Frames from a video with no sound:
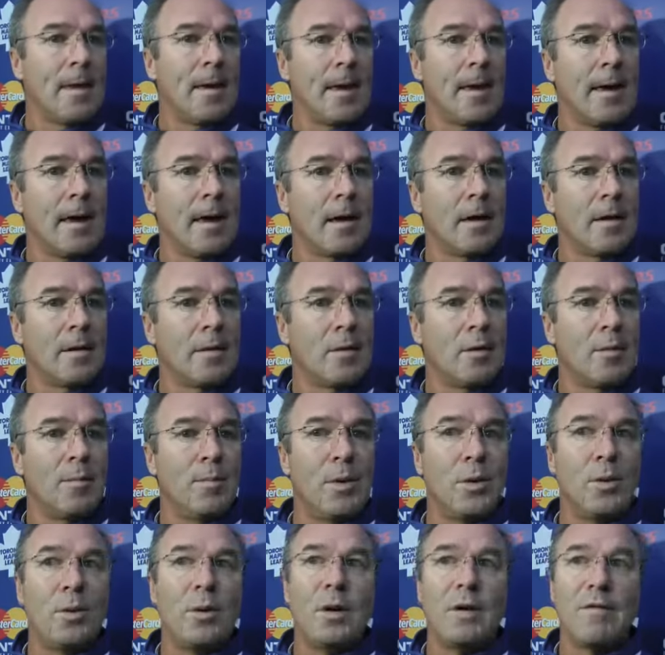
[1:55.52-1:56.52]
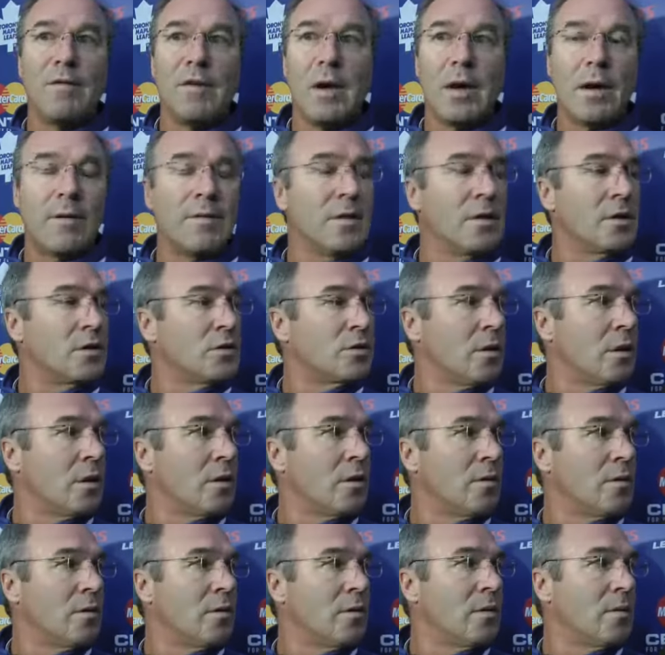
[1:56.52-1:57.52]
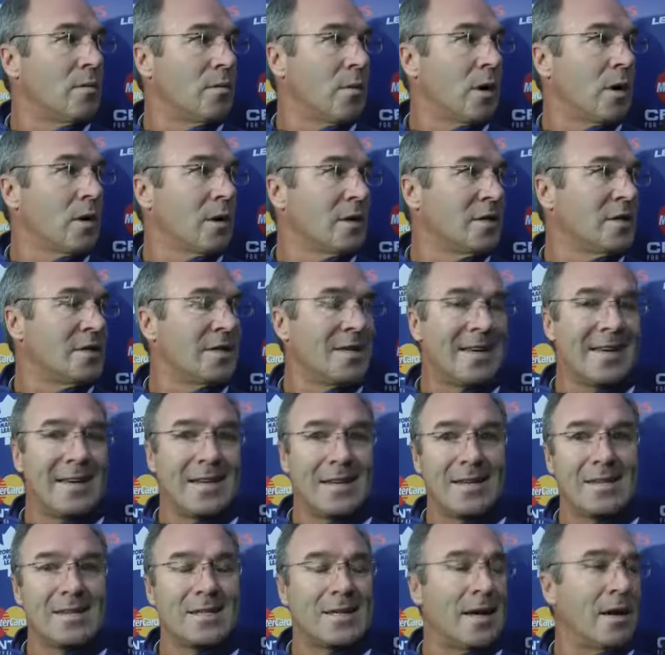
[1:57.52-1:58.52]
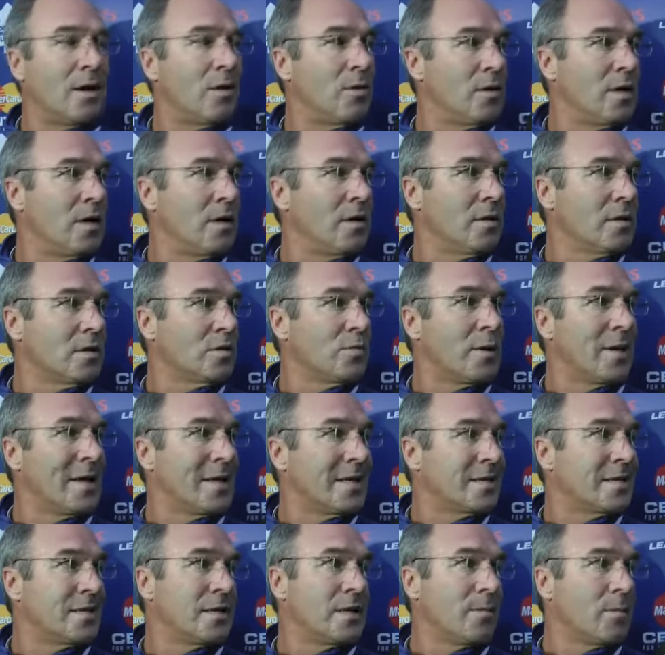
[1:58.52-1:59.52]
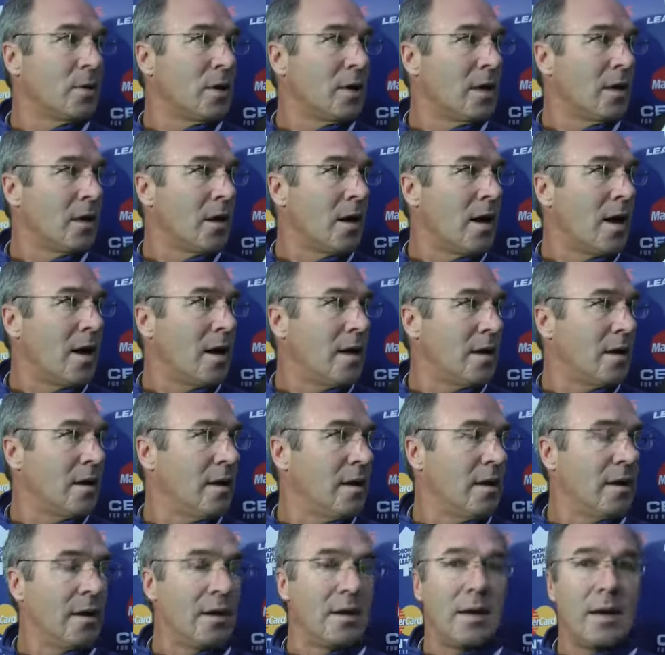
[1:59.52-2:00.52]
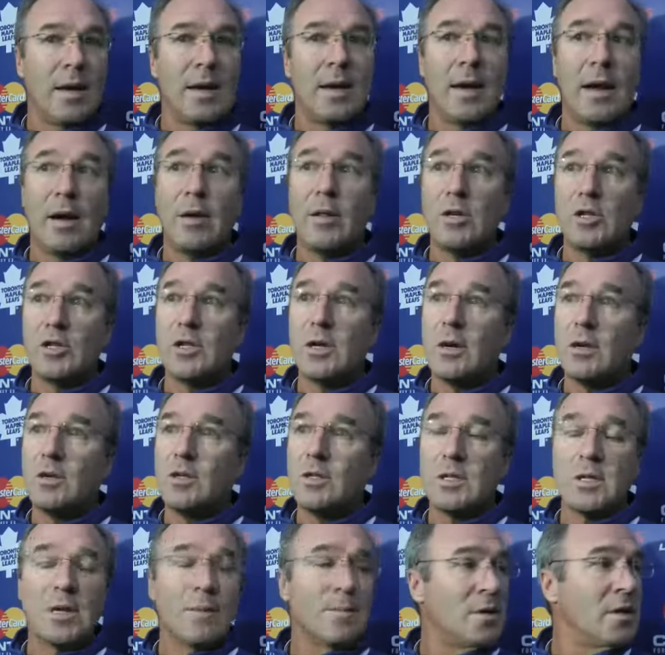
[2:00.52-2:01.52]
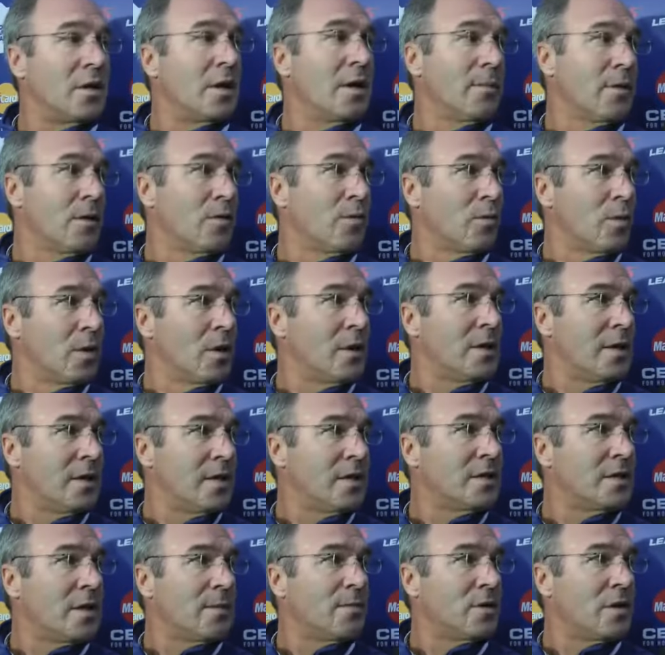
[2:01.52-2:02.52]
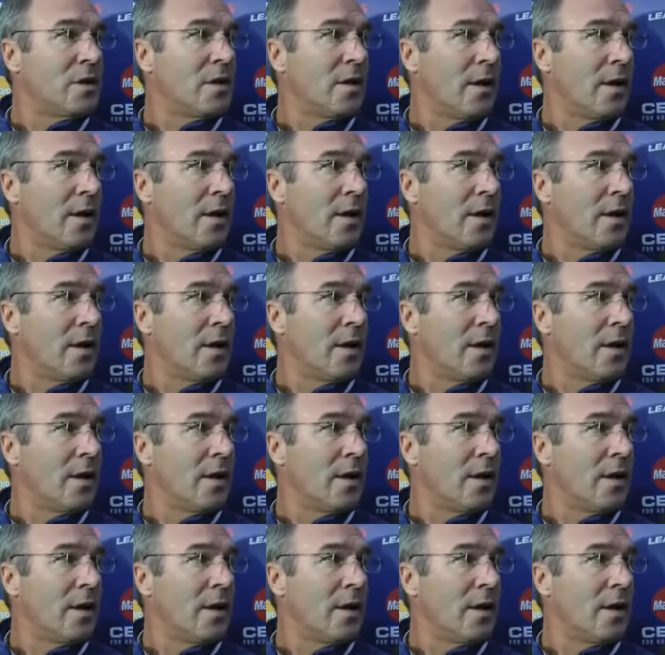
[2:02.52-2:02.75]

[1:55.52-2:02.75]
And the beauty of having the Toronto Marlies in town here is we get to see them play a lot. And now the challenge is up to them. It really is up to